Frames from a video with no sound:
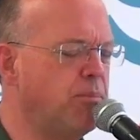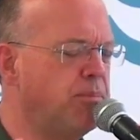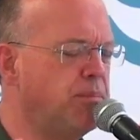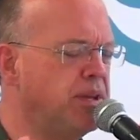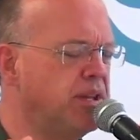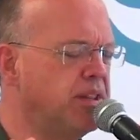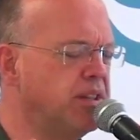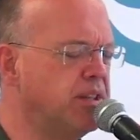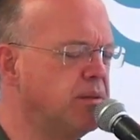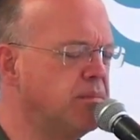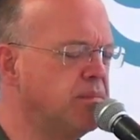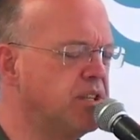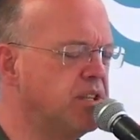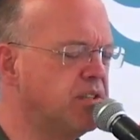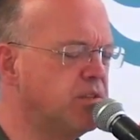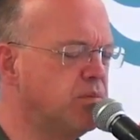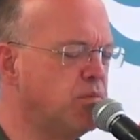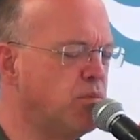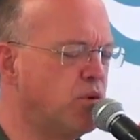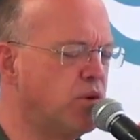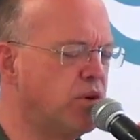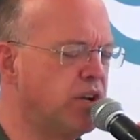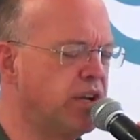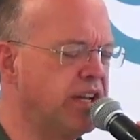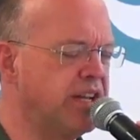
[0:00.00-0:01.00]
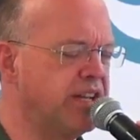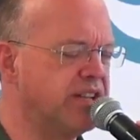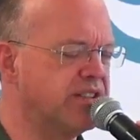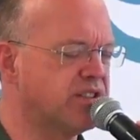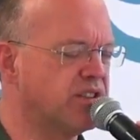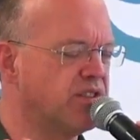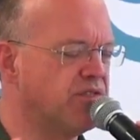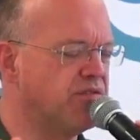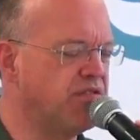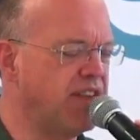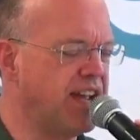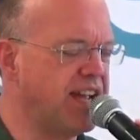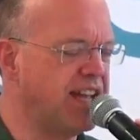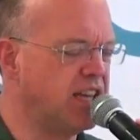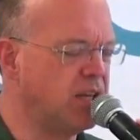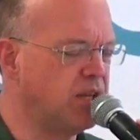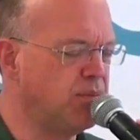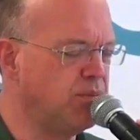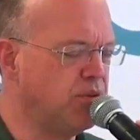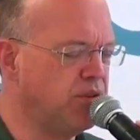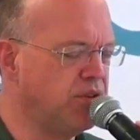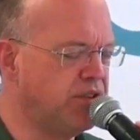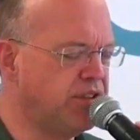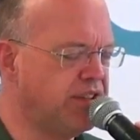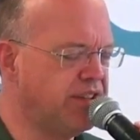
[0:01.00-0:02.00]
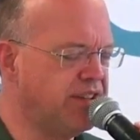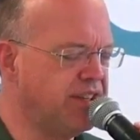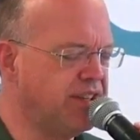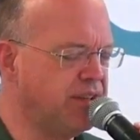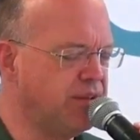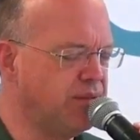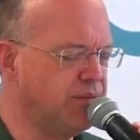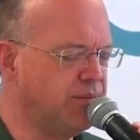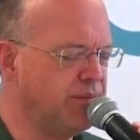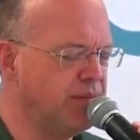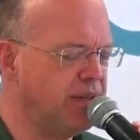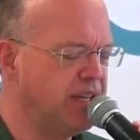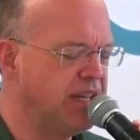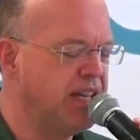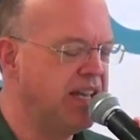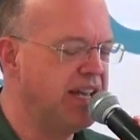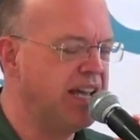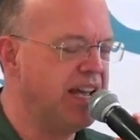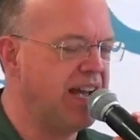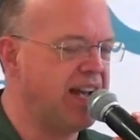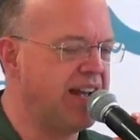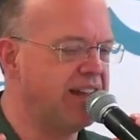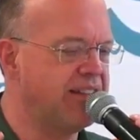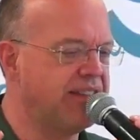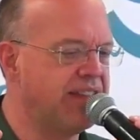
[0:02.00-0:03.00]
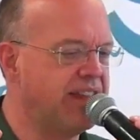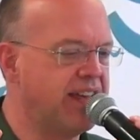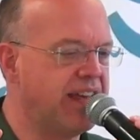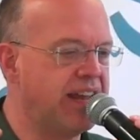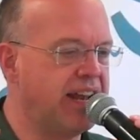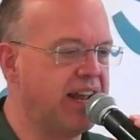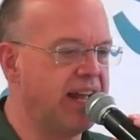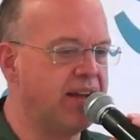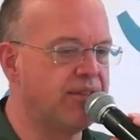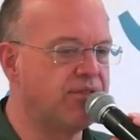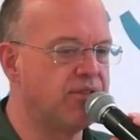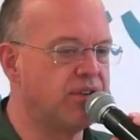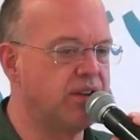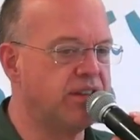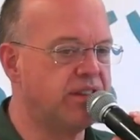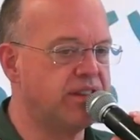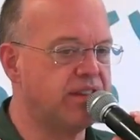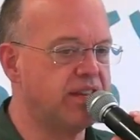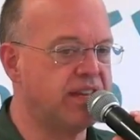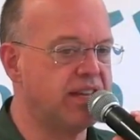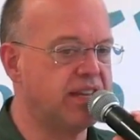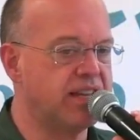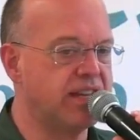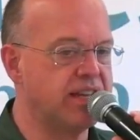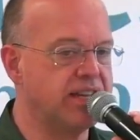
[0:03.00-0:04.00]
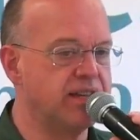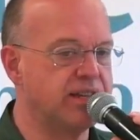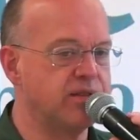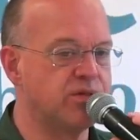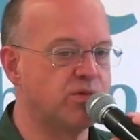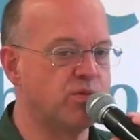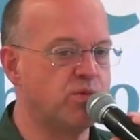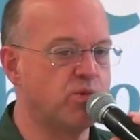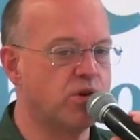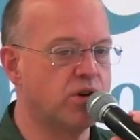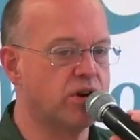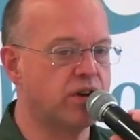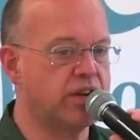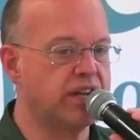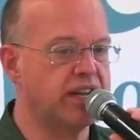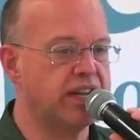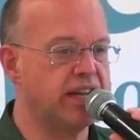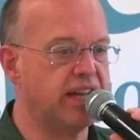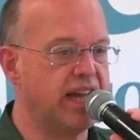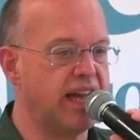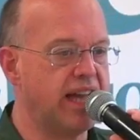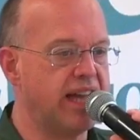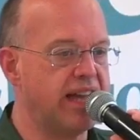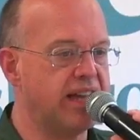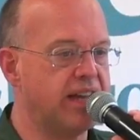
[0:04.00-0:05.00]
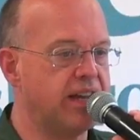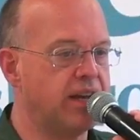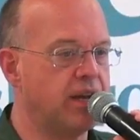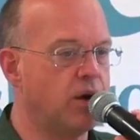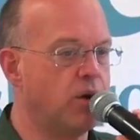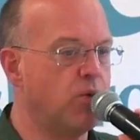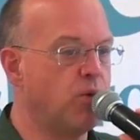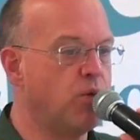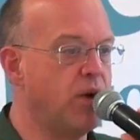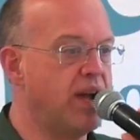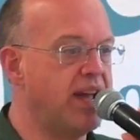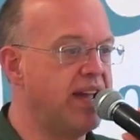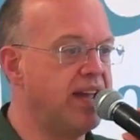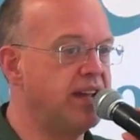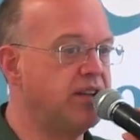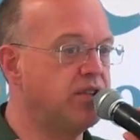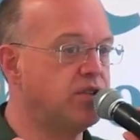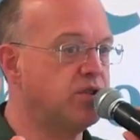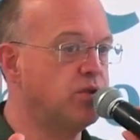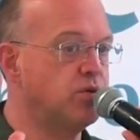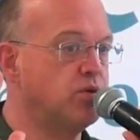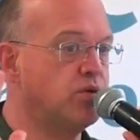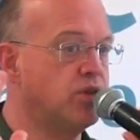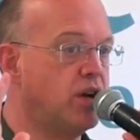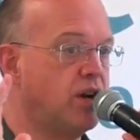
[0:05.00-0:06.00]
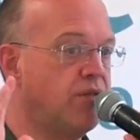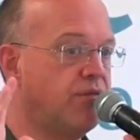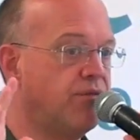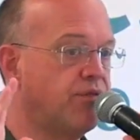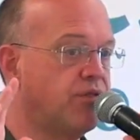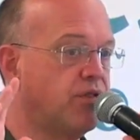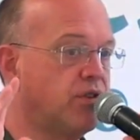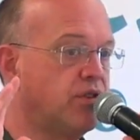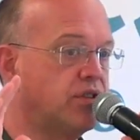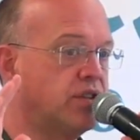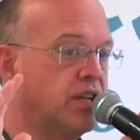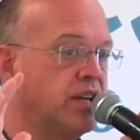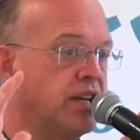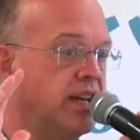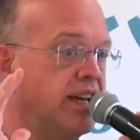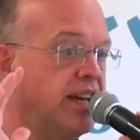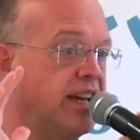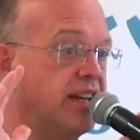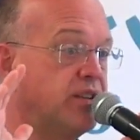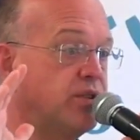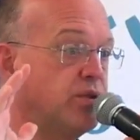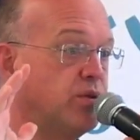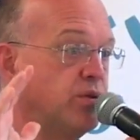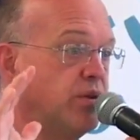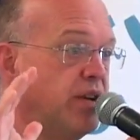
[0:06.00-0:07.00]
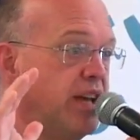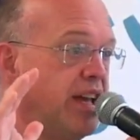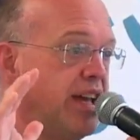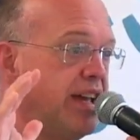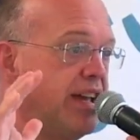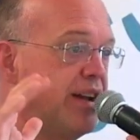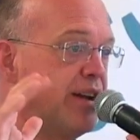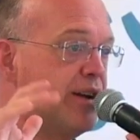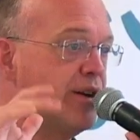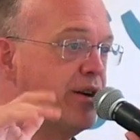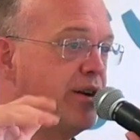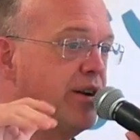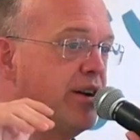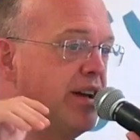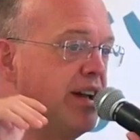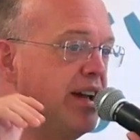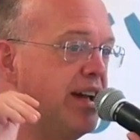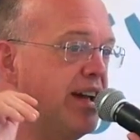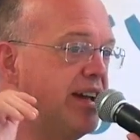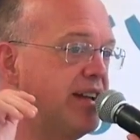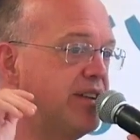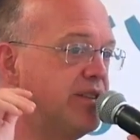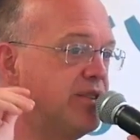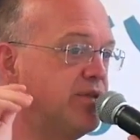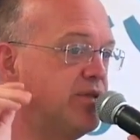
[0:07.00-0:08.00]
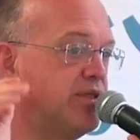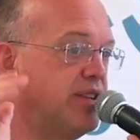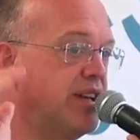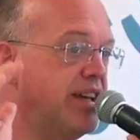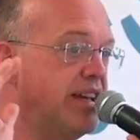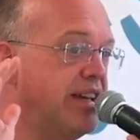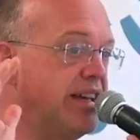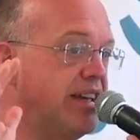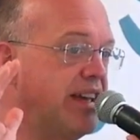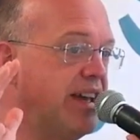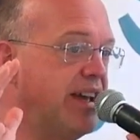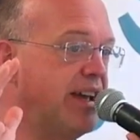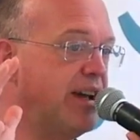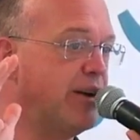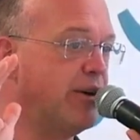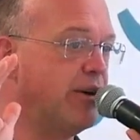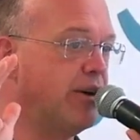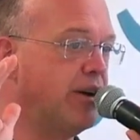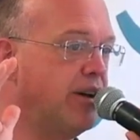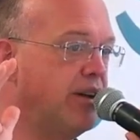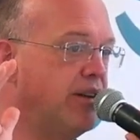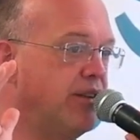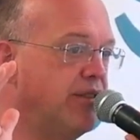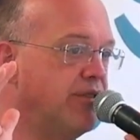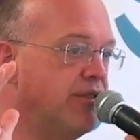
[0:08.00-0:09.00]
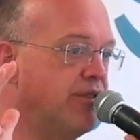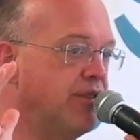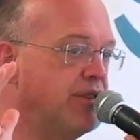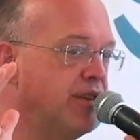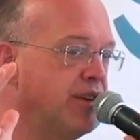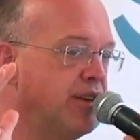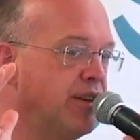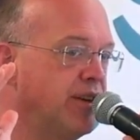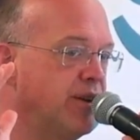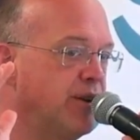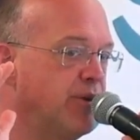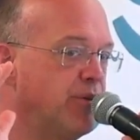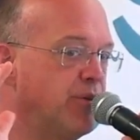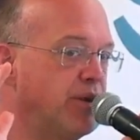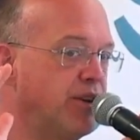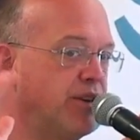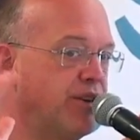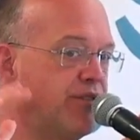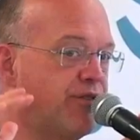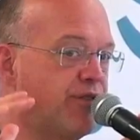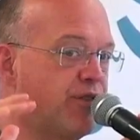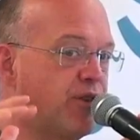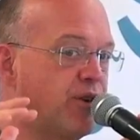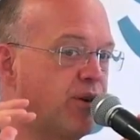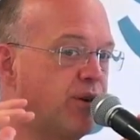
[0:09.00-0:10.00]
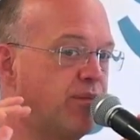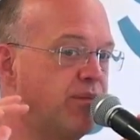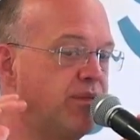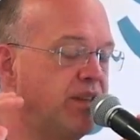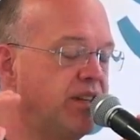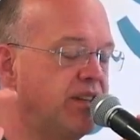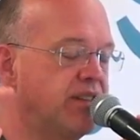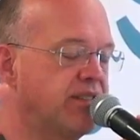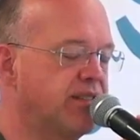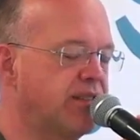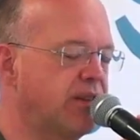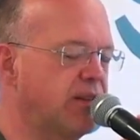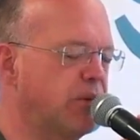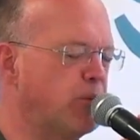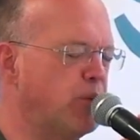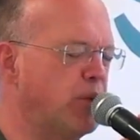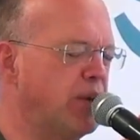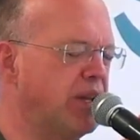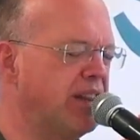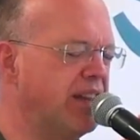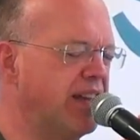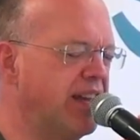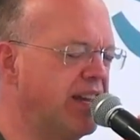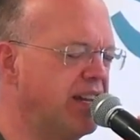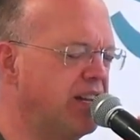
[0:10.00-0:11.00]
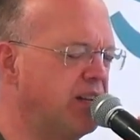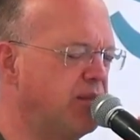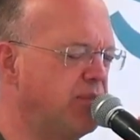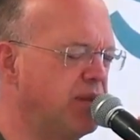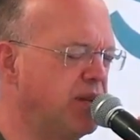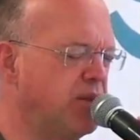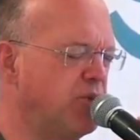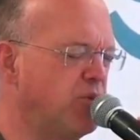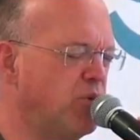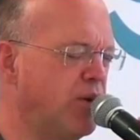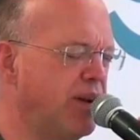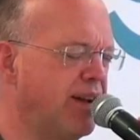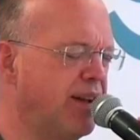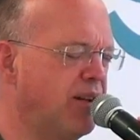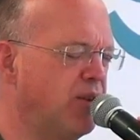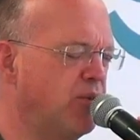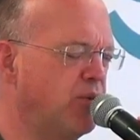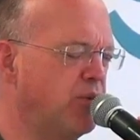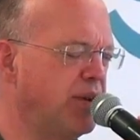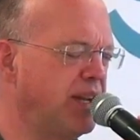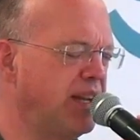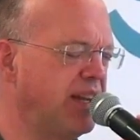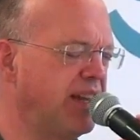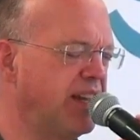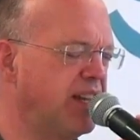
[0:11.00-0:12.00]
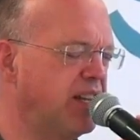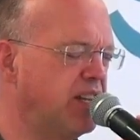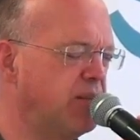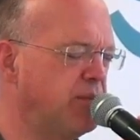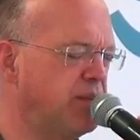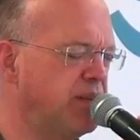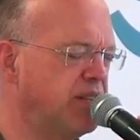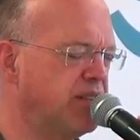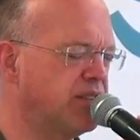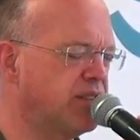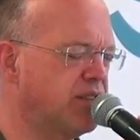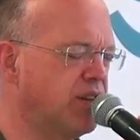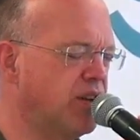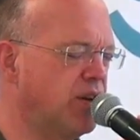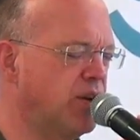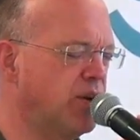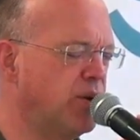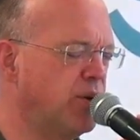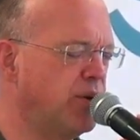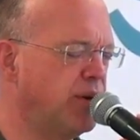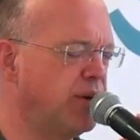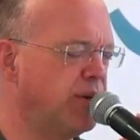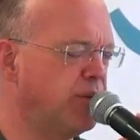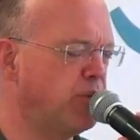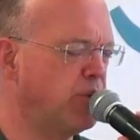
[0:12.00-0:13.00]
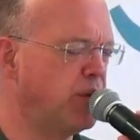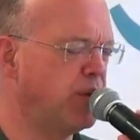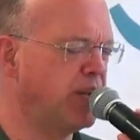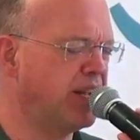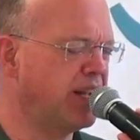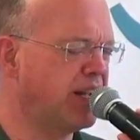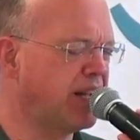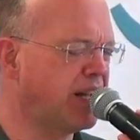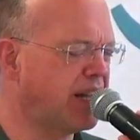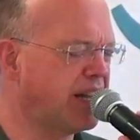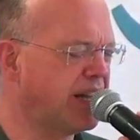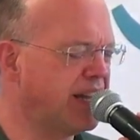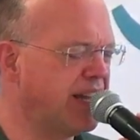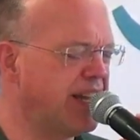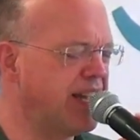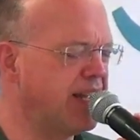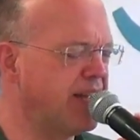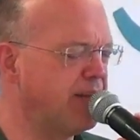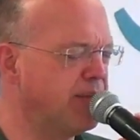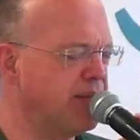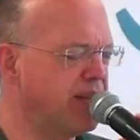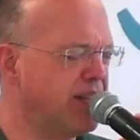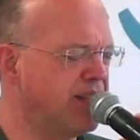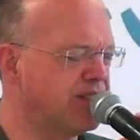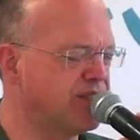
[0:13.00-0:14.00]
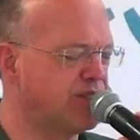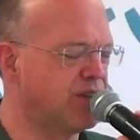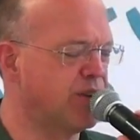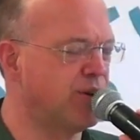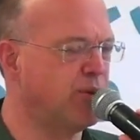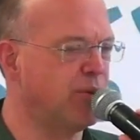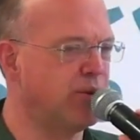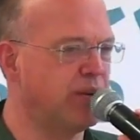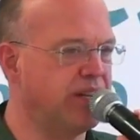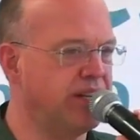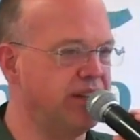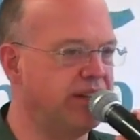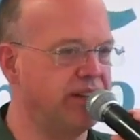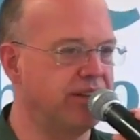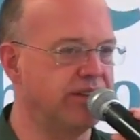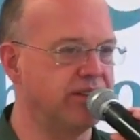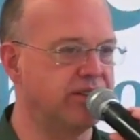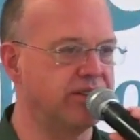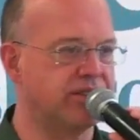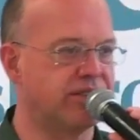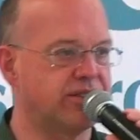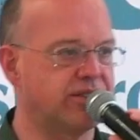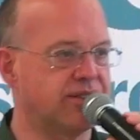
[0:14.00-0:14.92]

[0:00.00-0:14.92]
them this morning is available to them, and that everything is working in a way to comfort and to care and to take care of. We affirm this, we let it be well, we let it be so, and we claim that so it is.